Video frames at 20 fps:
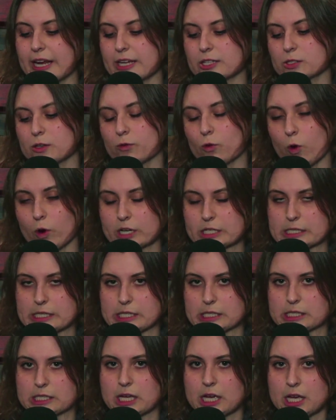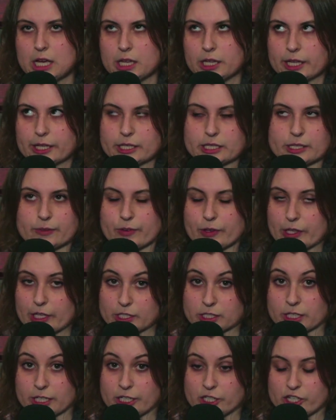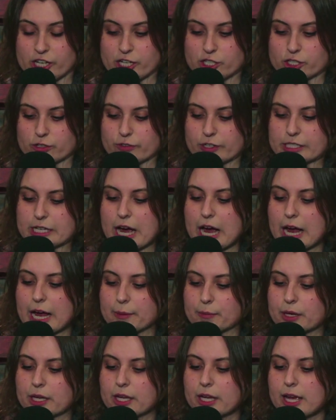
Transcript: So of course the different things are going to change over time,